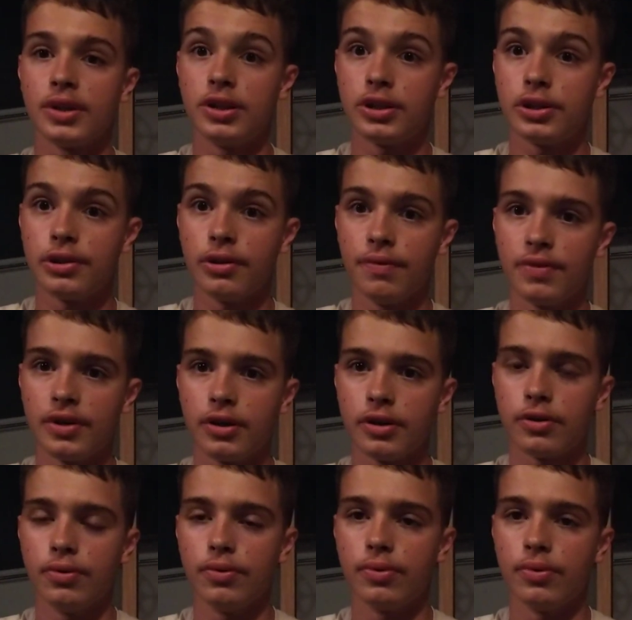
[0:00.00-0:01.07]
it's still very
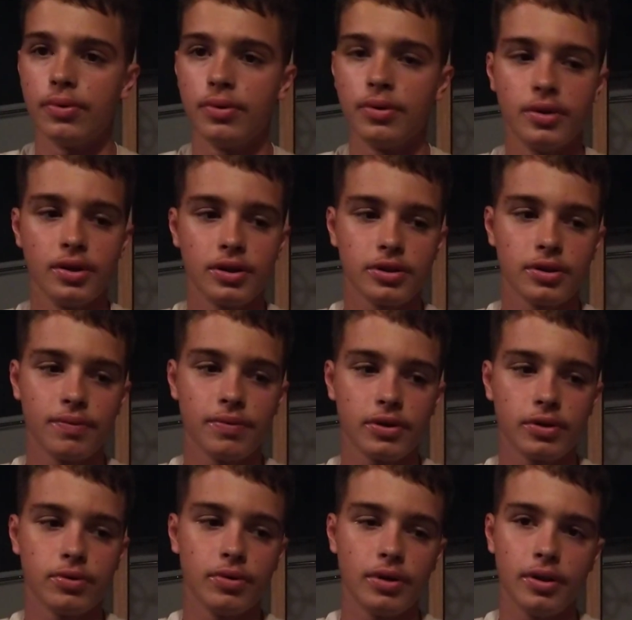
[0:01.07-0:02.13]
cool. Still
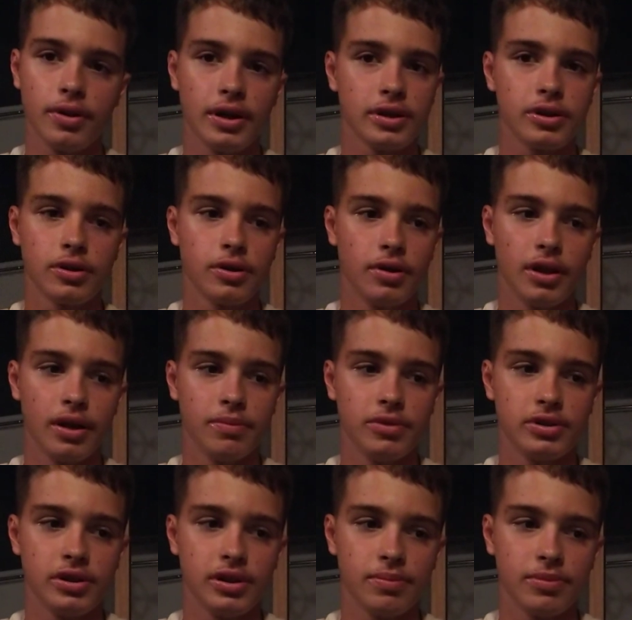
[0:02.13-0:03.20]
very cool. I'd like to go to that
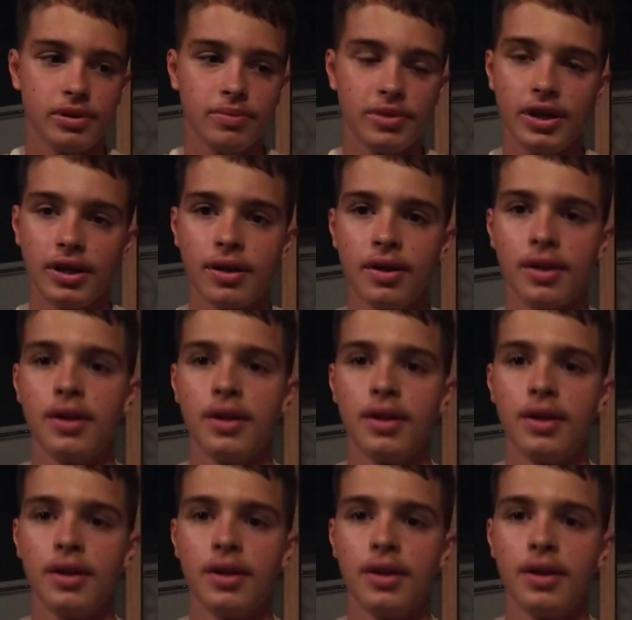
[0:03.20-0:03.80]
museum someday.